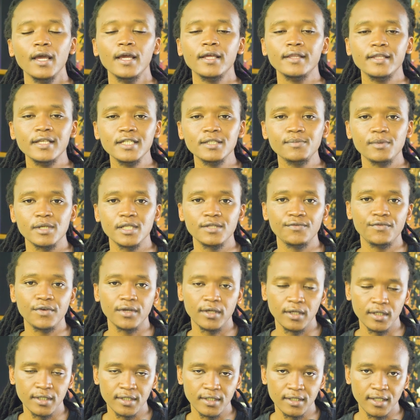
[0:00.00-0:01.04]
In this
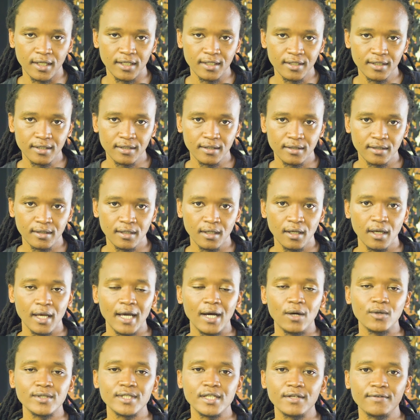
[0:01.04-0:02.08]
specific instance,
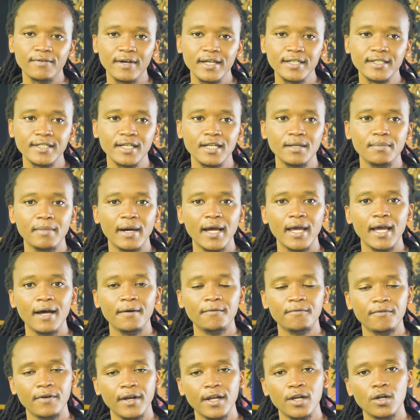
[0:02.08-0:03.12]
I was invited by a
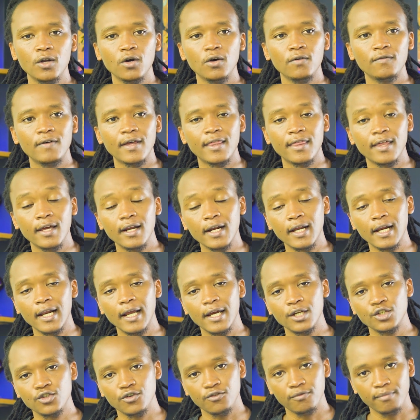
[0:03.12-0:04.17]
friend of a then
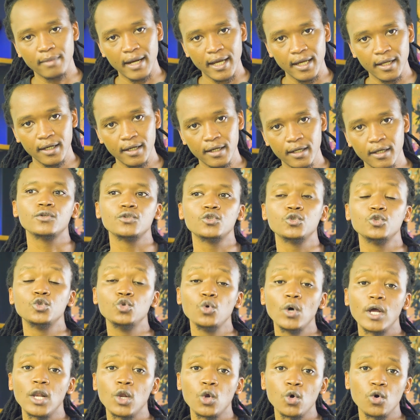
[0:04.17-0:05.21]
client of mine to
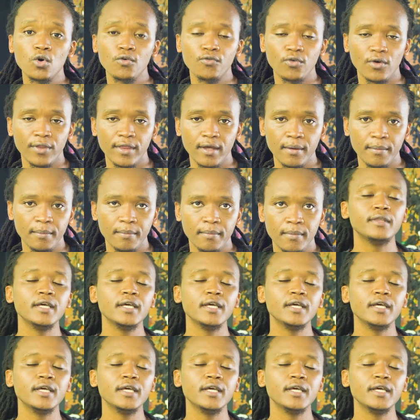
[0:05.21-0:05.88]
do a logo for them.